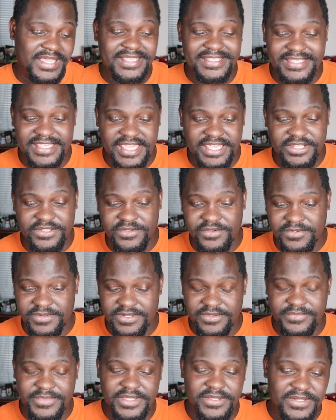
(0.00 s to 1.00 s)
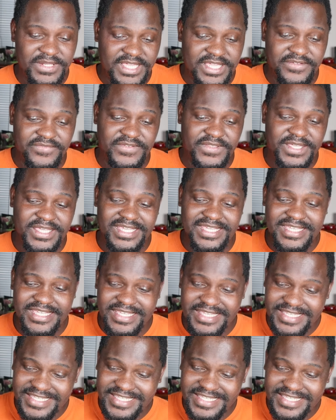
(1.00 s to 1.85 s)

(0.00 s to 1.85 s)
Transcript: Caicedo, Romeo Lavia,